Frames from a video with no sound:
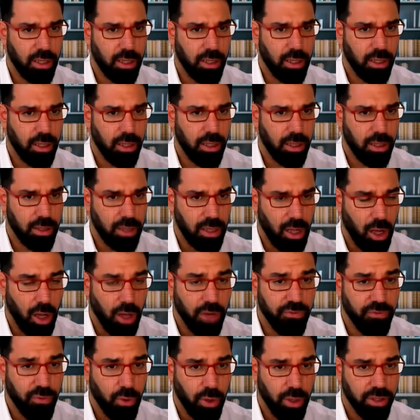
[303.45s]

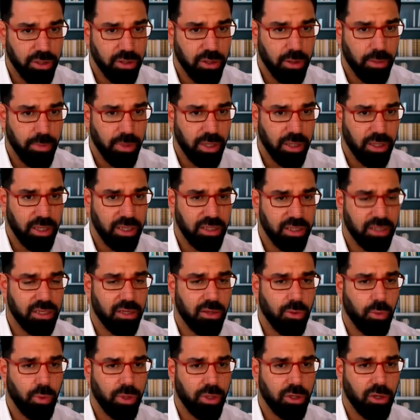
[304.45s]
Envoy to the Middle
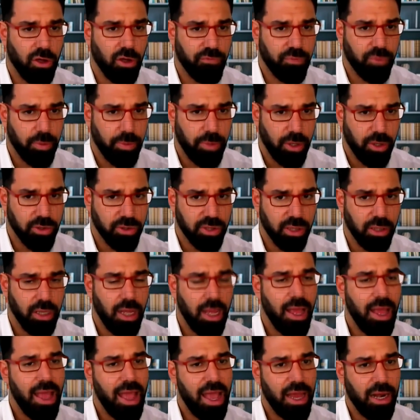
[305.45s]
East, to the Witkoff
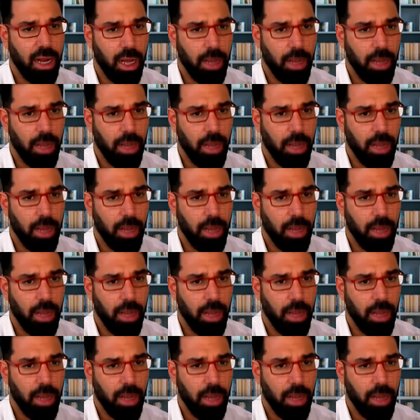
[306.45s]
proposal,